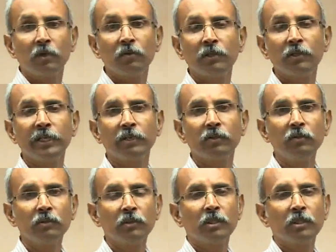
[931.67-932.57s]
is how you need
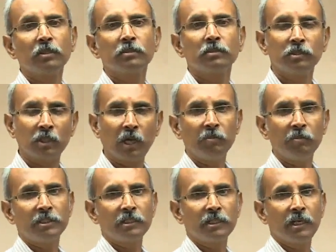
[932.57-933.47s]
to
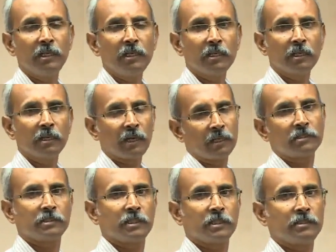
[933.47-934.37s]
geometrically
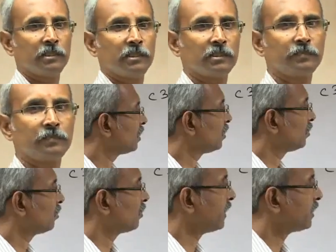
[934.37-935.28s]
construct this,
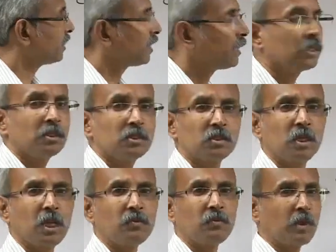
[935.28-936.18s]
right?
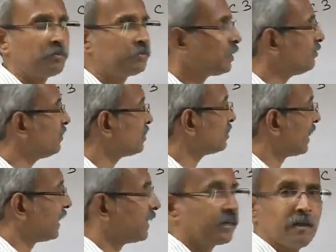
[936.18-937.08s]
So now you observe this
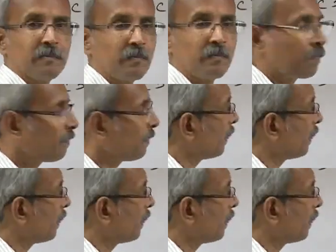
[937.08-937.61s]
diagram.